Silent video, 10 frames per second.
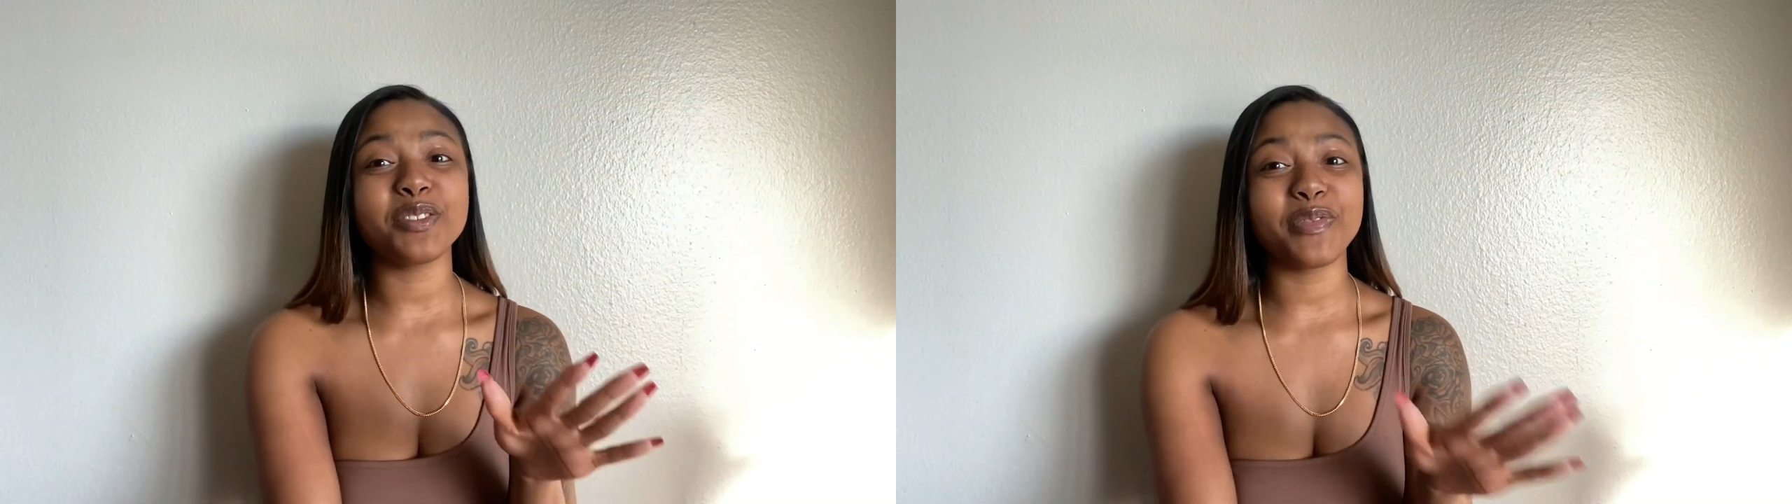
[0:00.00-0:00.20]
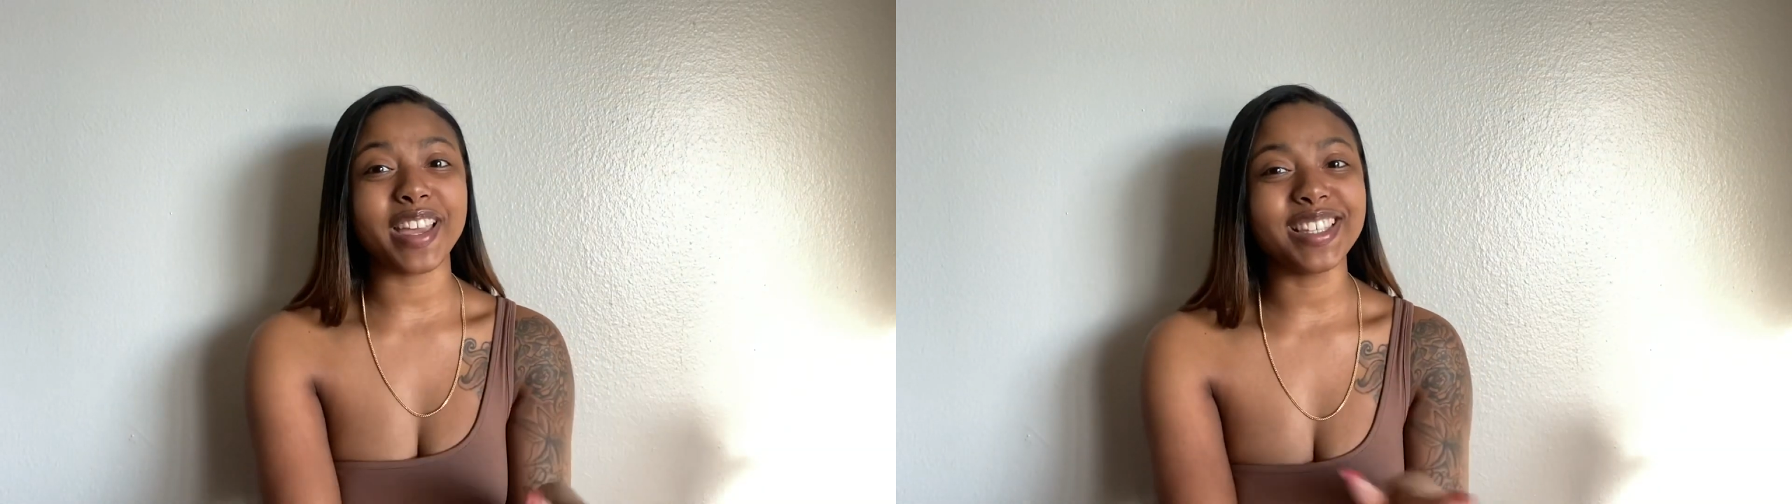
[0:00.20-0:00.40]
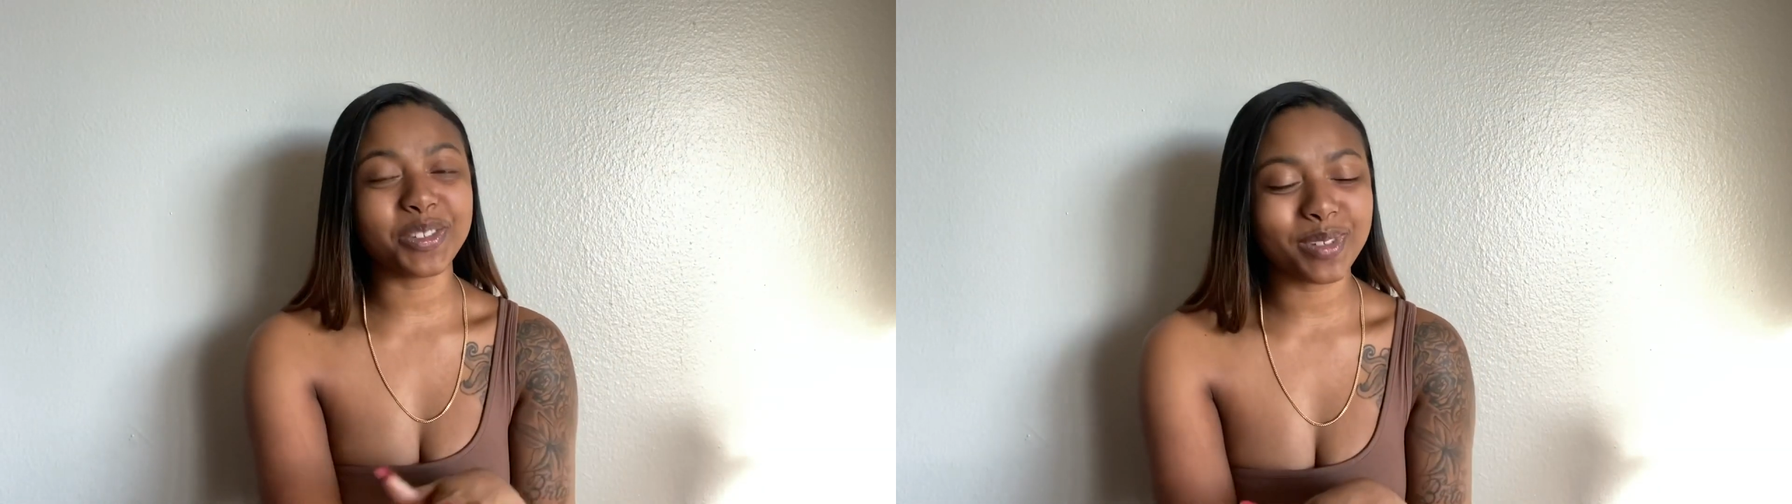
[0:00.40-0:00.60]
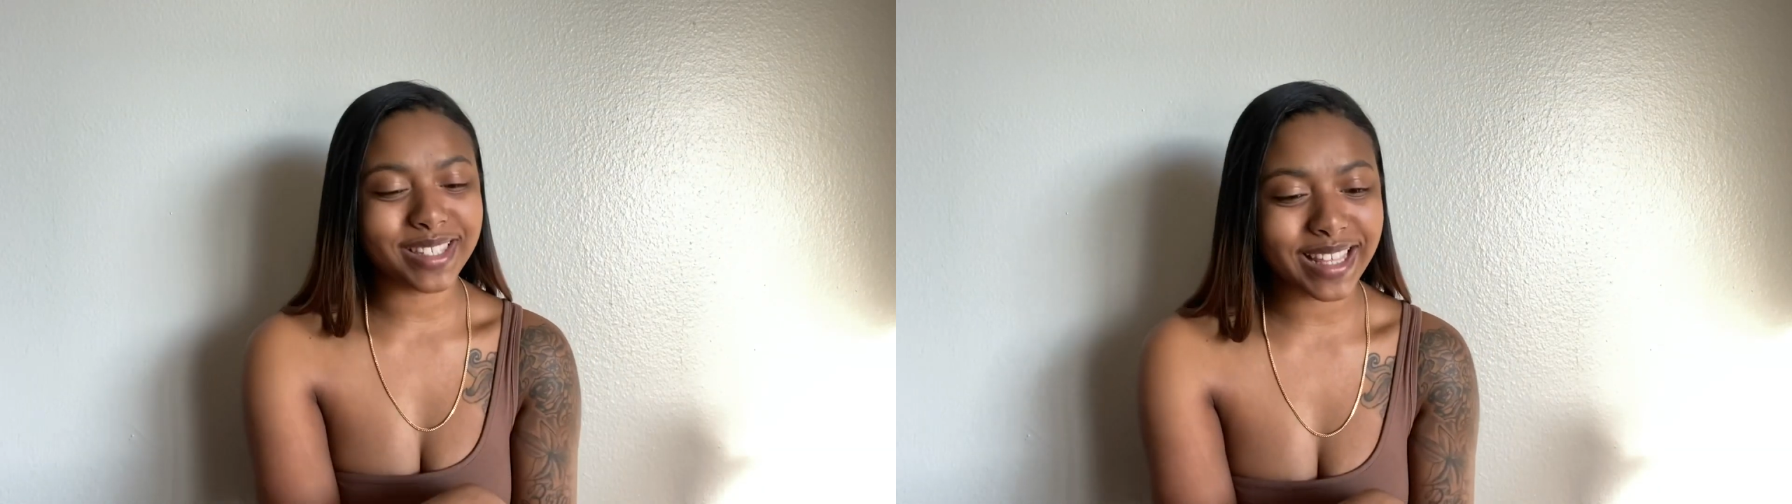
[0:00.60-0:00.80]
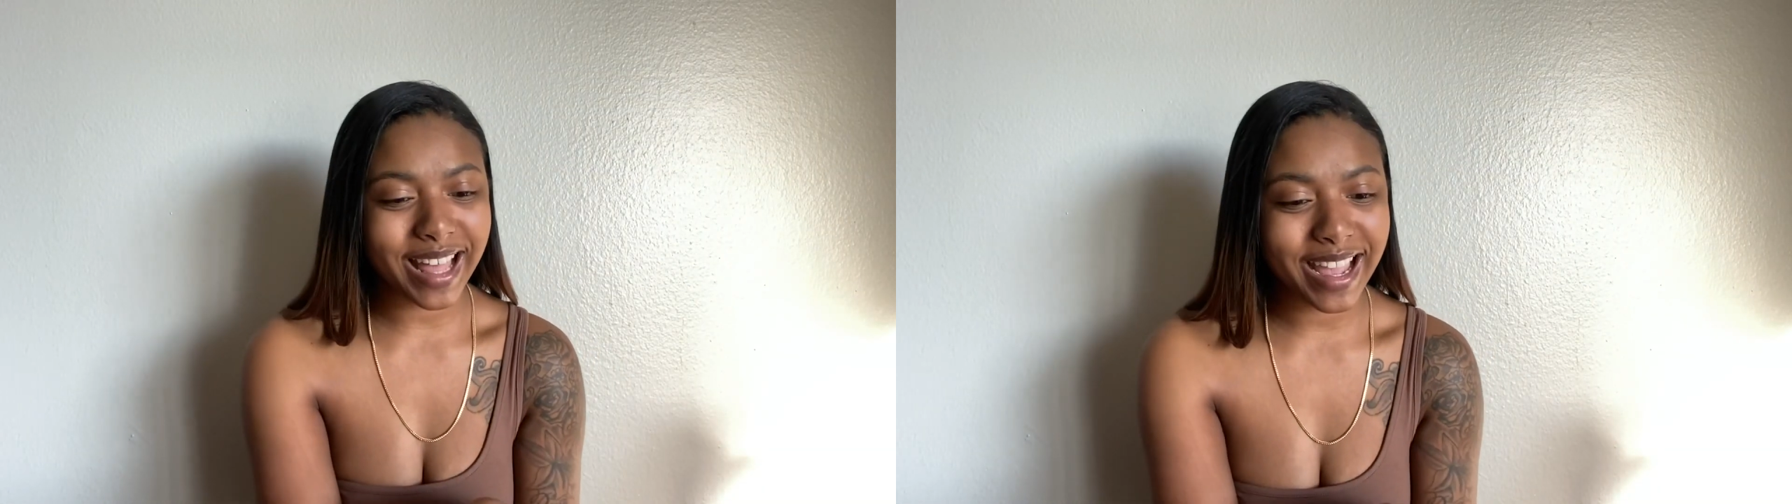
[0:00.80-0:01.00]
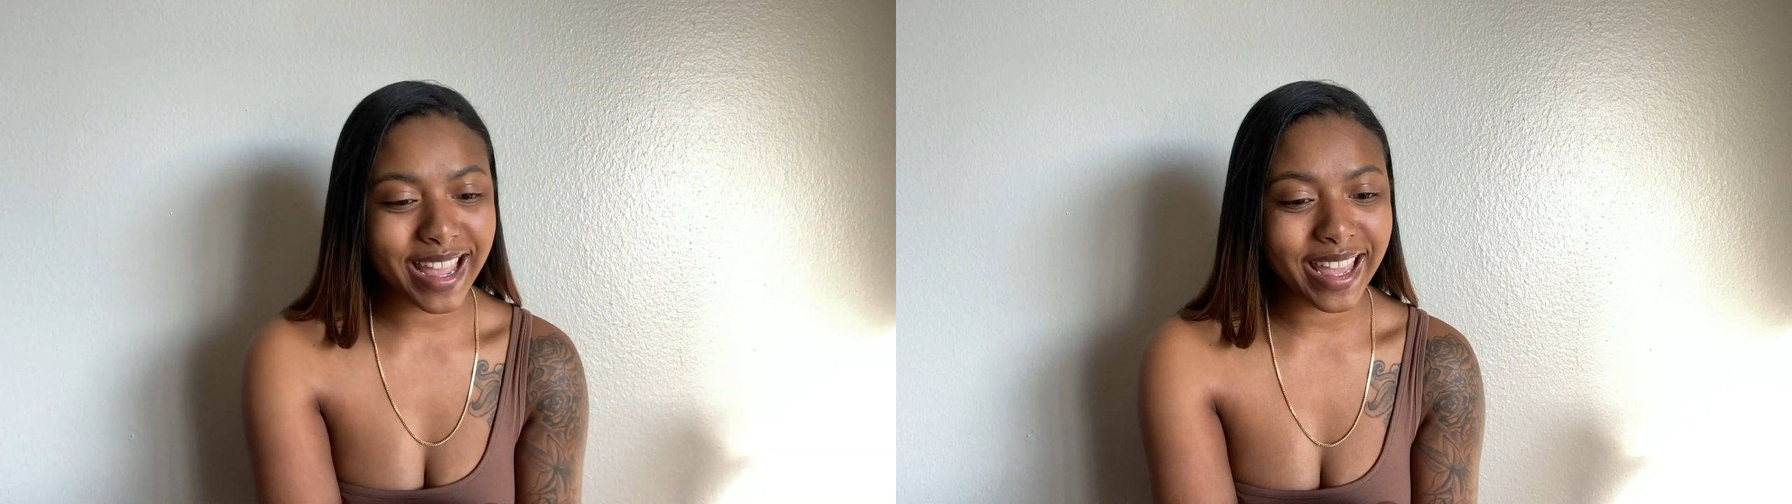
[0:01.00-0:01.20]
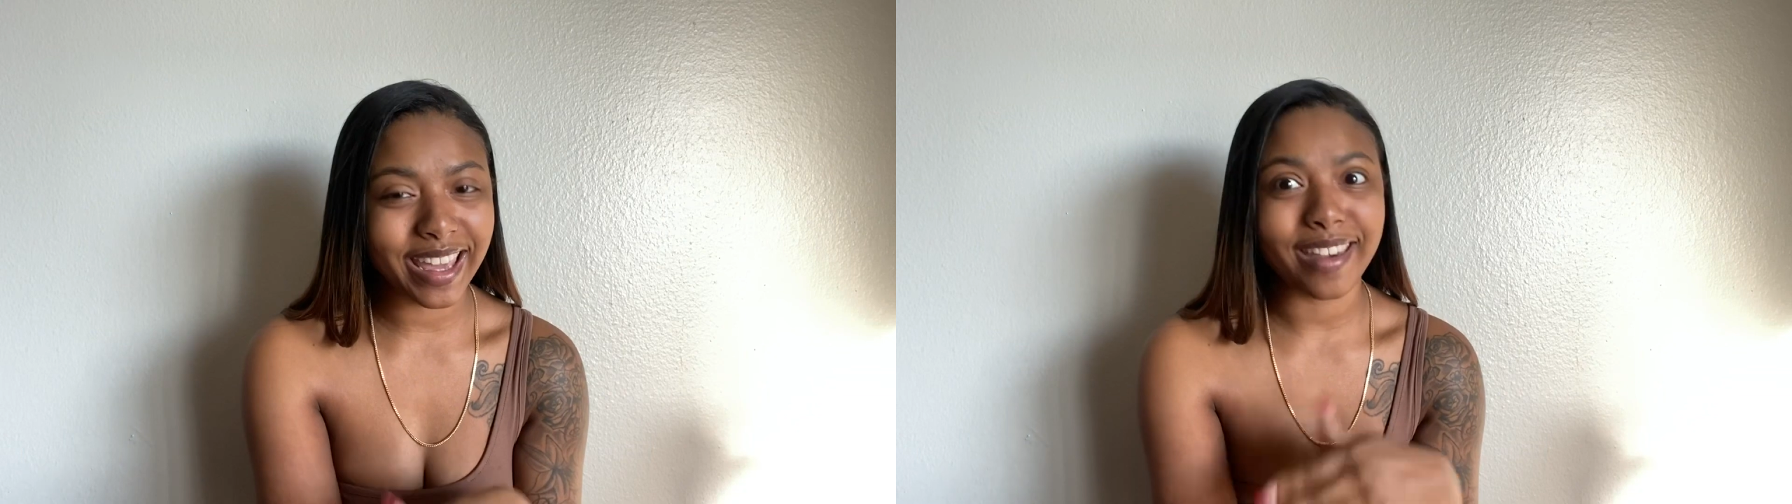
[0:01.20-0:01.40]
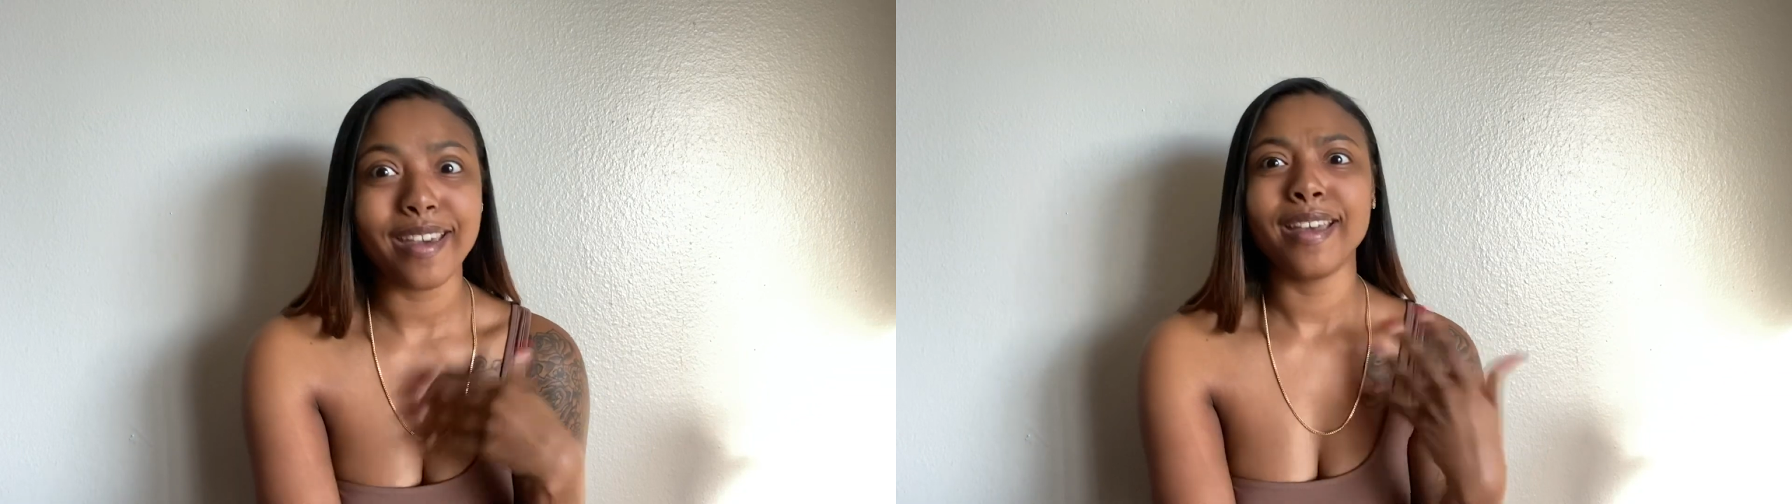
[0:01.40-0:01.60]
face was
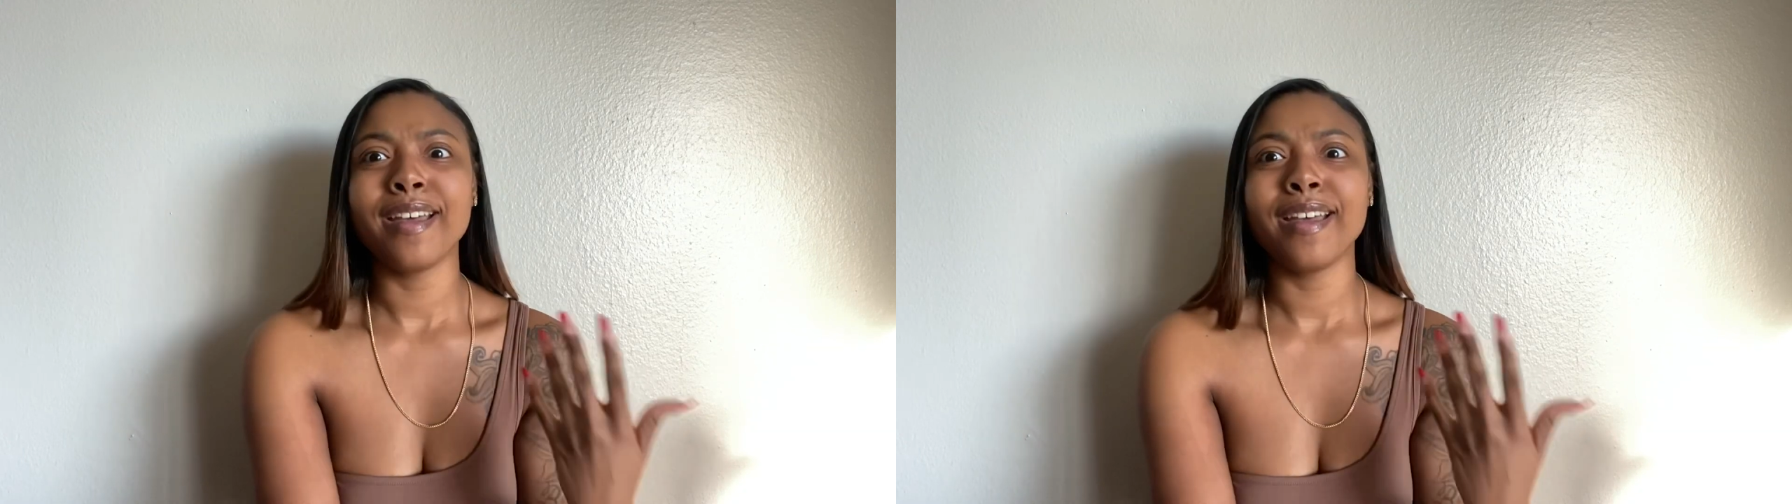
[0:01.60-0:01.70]
like,